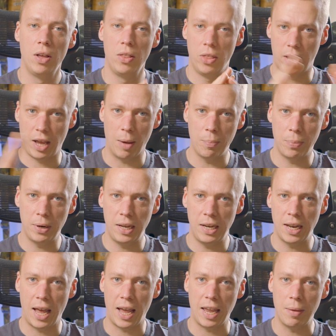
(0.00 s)
the company
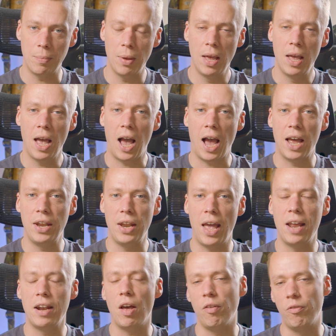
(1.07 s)
name and
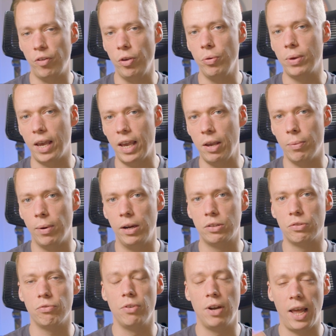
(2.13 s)
then a few
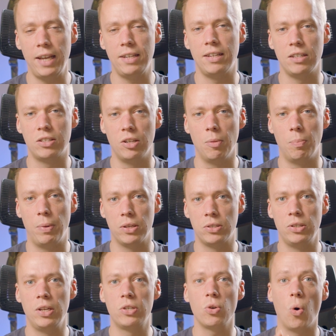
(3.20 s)
keywords relating to the
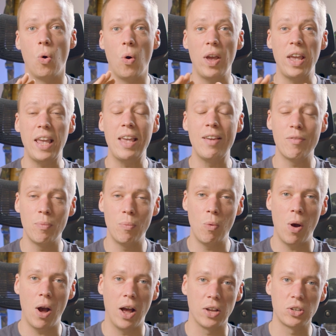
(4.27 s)
business, or even
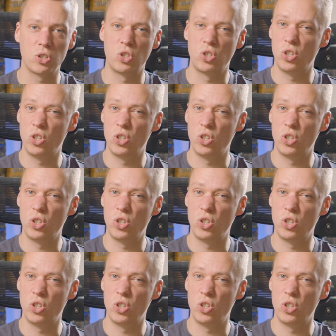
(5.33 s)
worse,